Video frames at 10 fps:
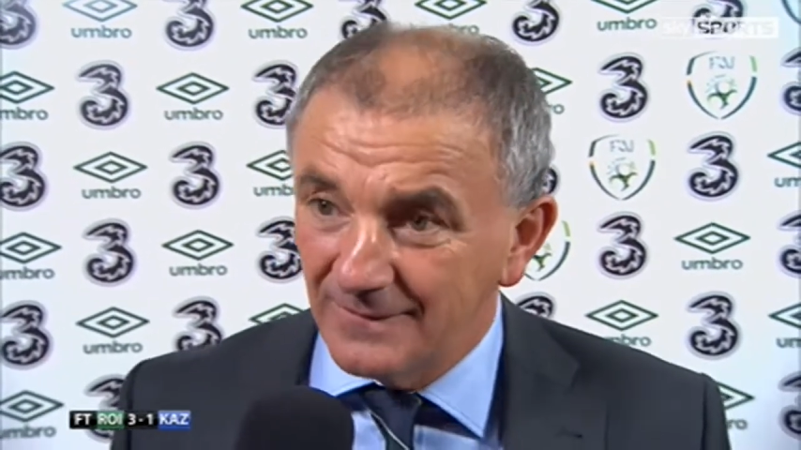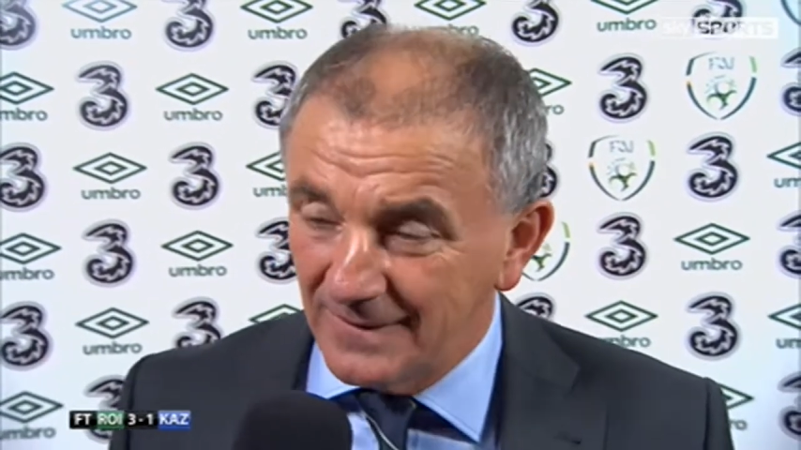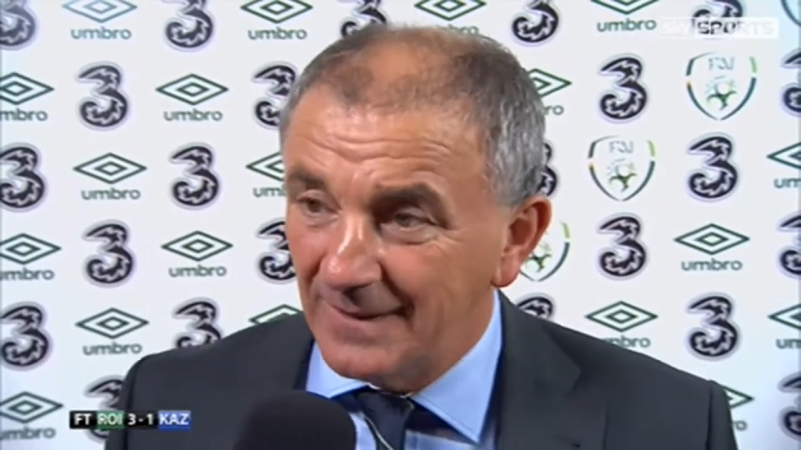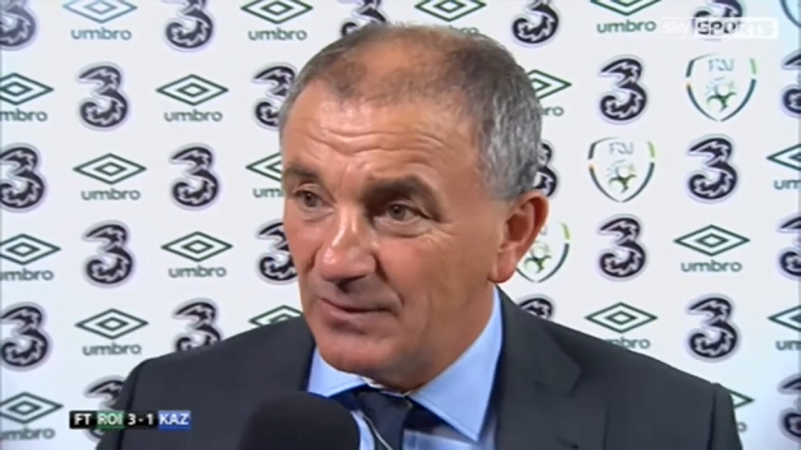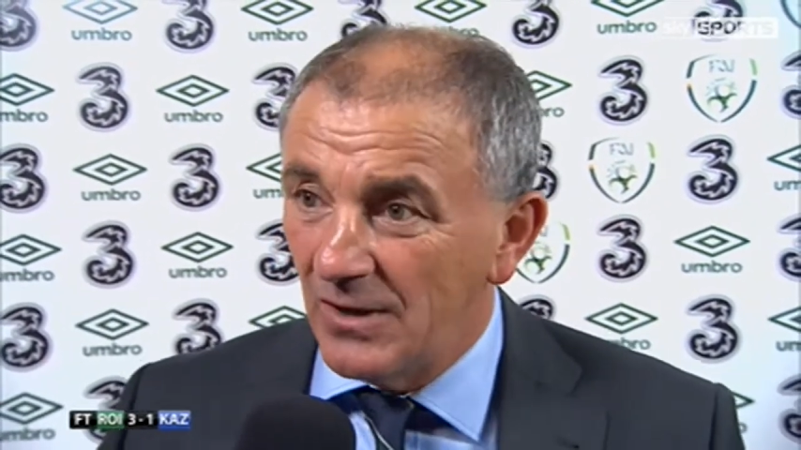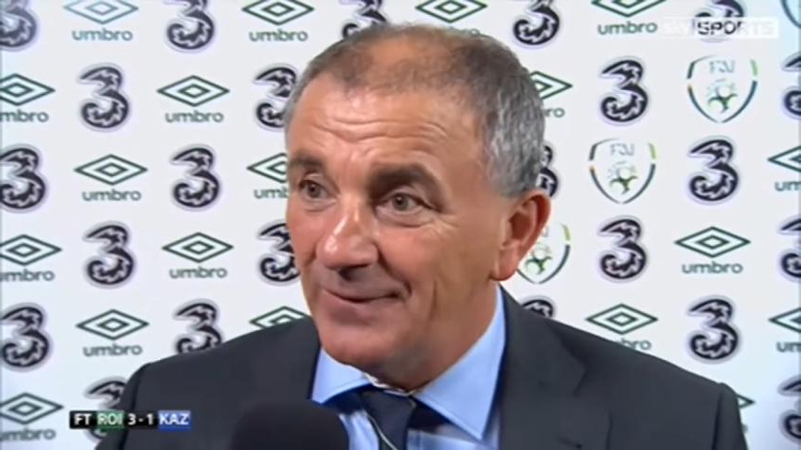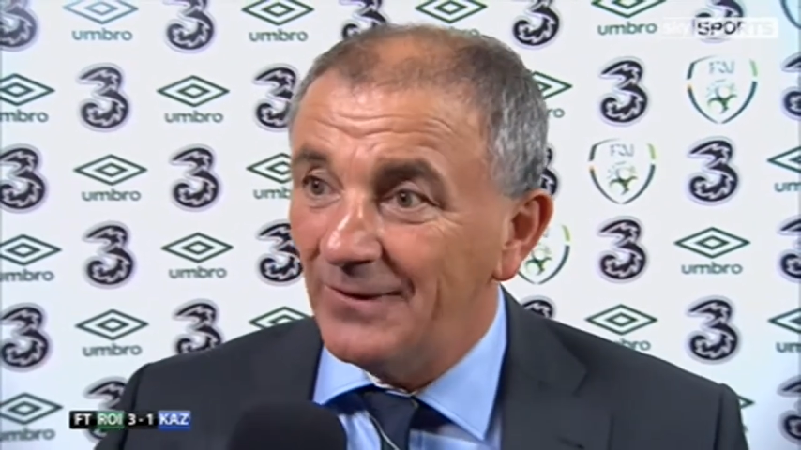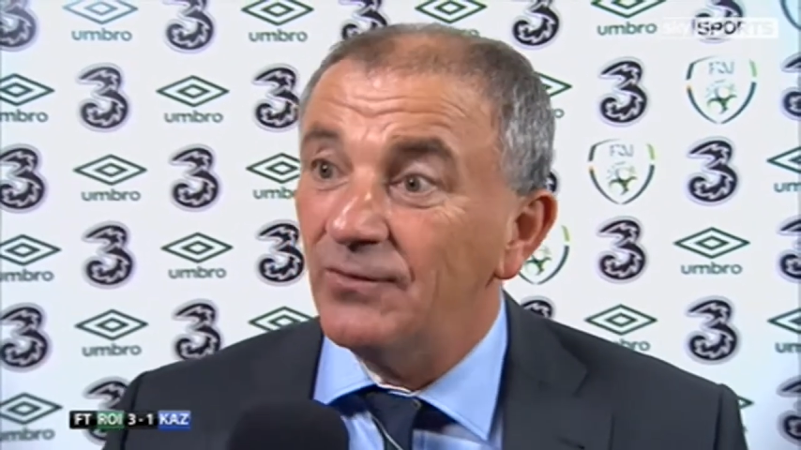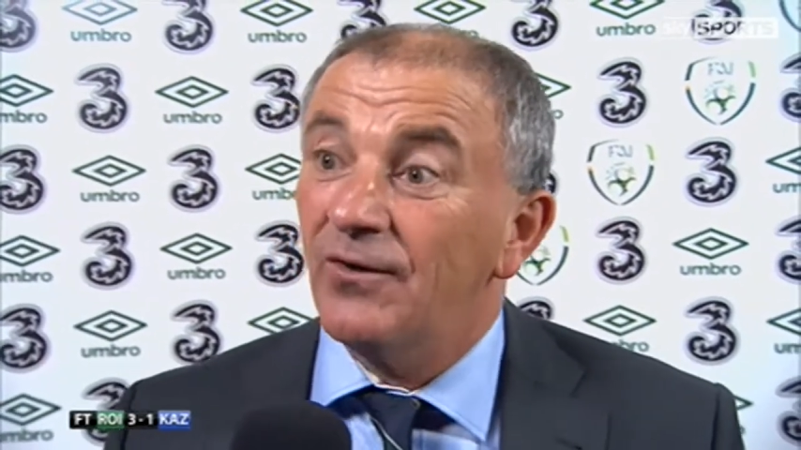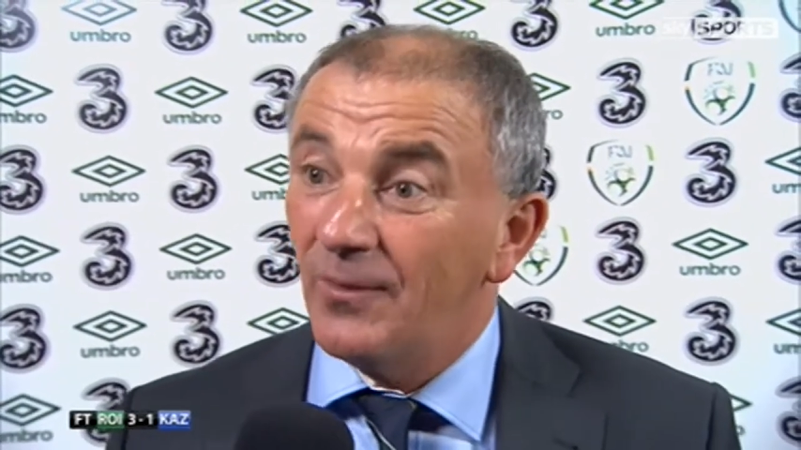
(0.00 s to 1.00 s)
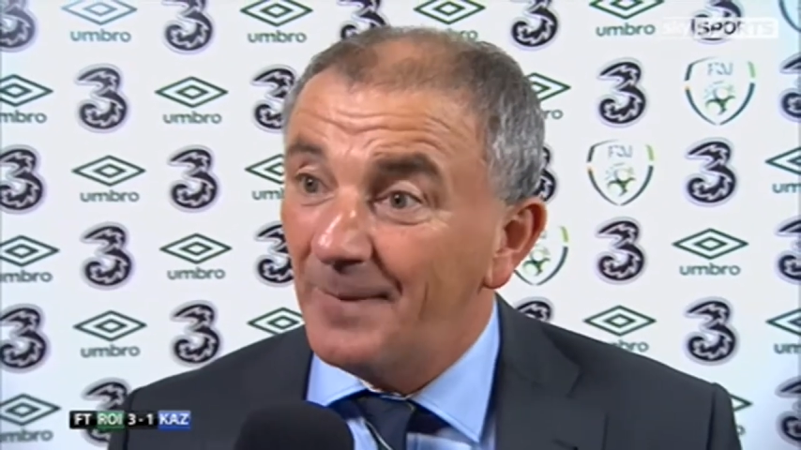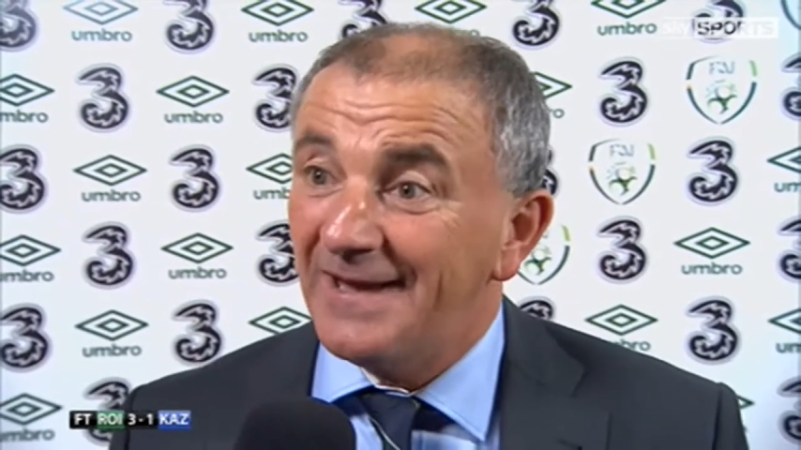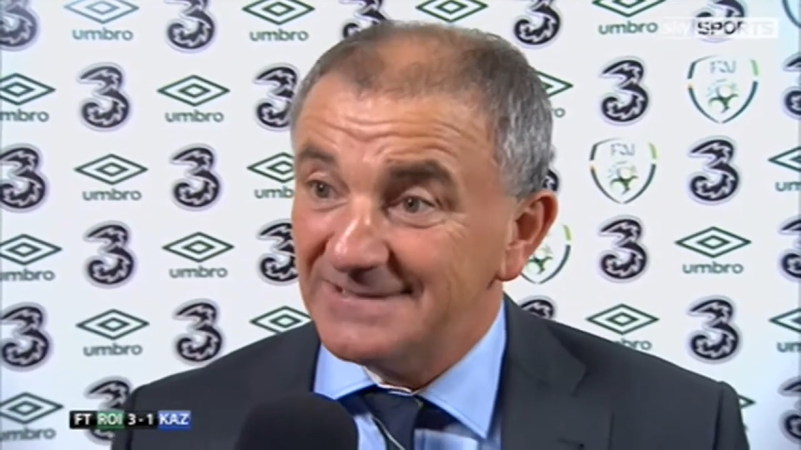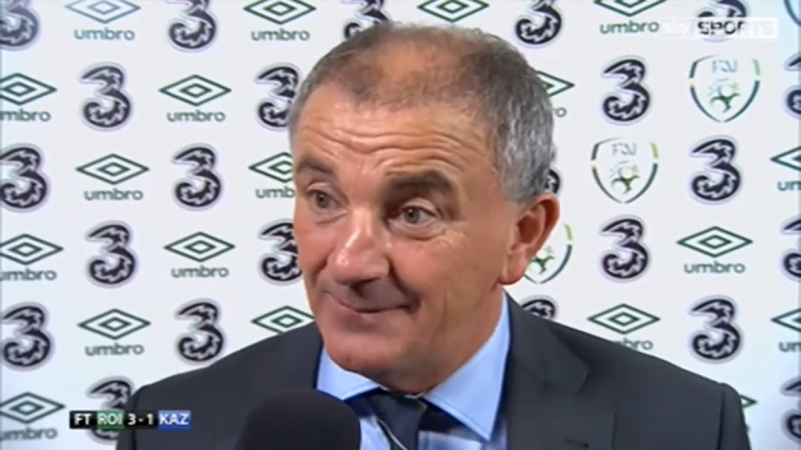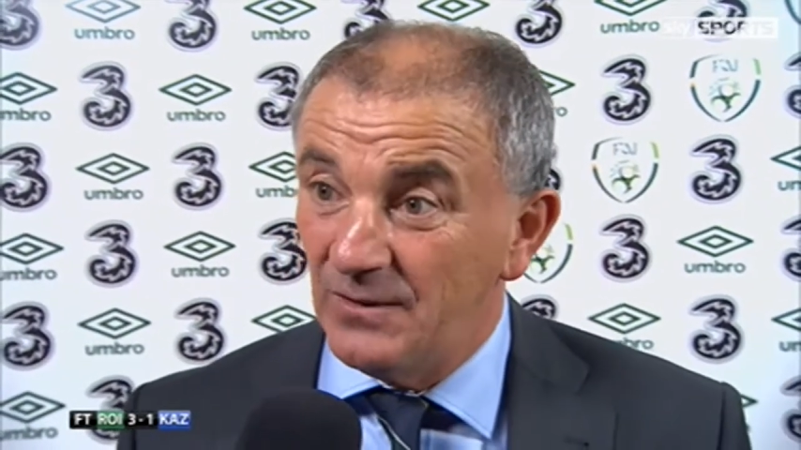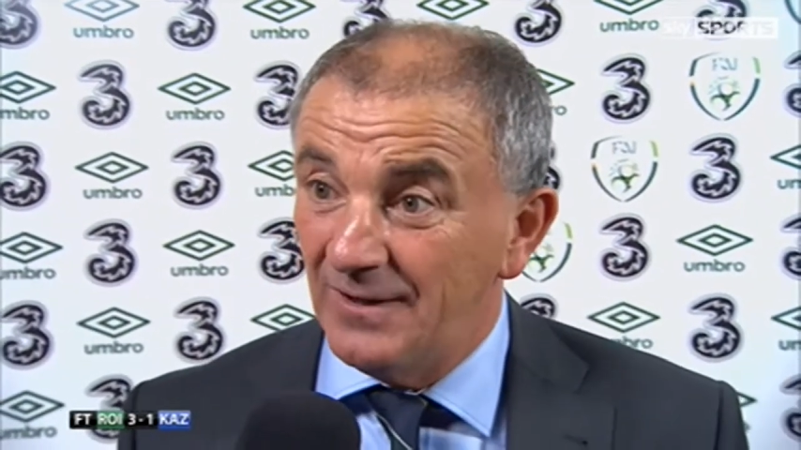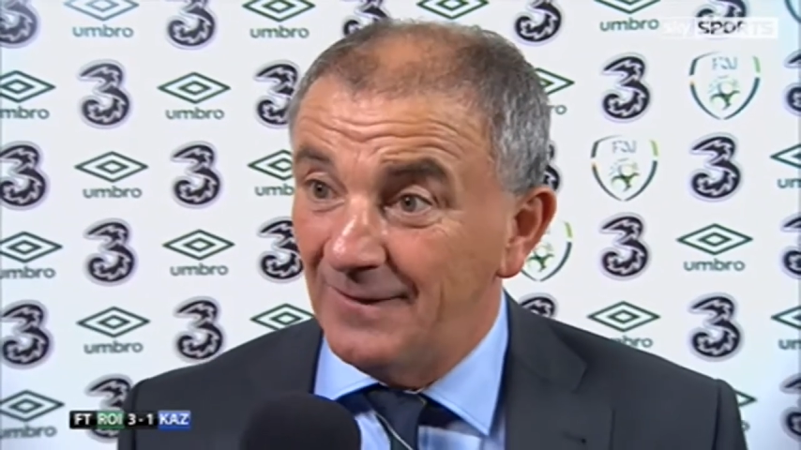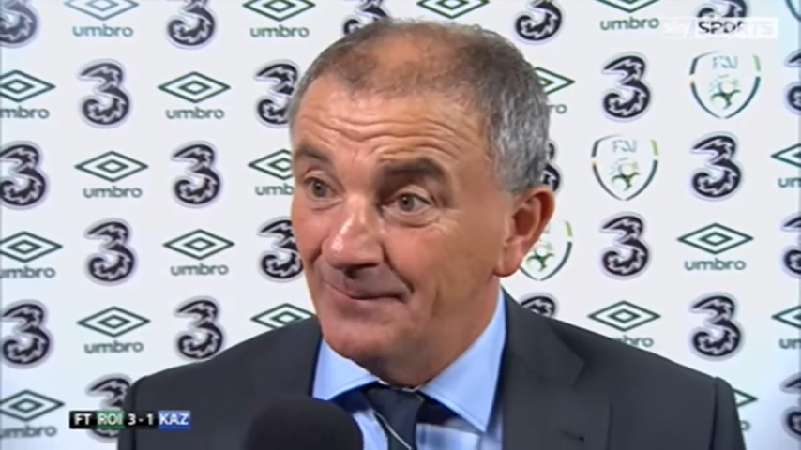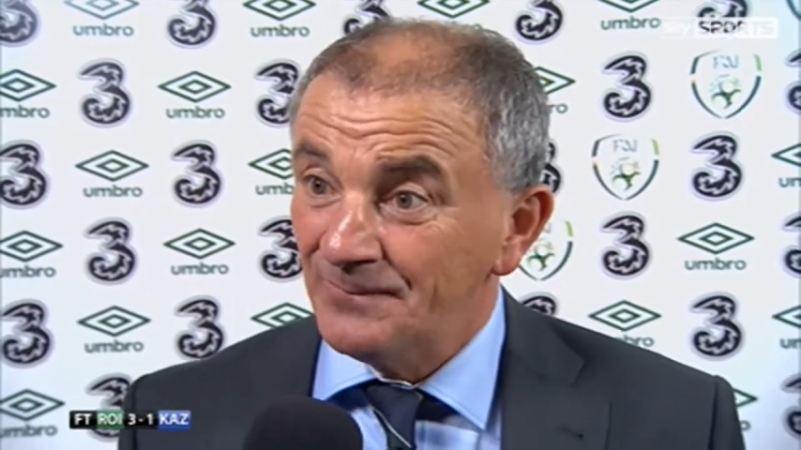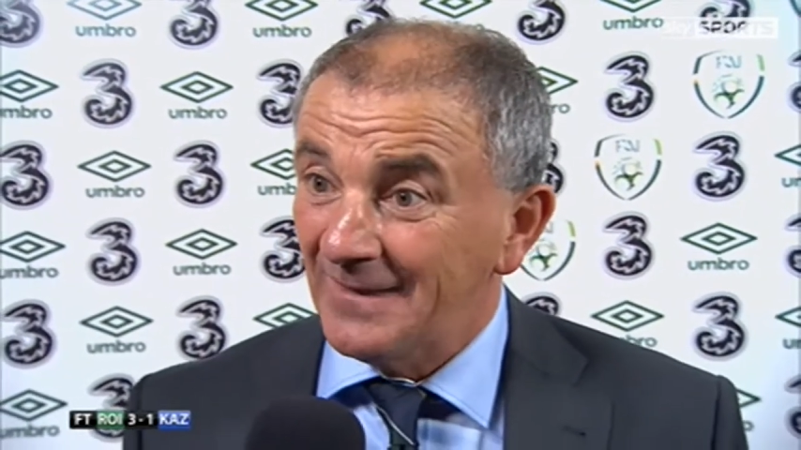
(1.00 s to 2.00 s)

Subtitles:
keep going down the road of passing the ball,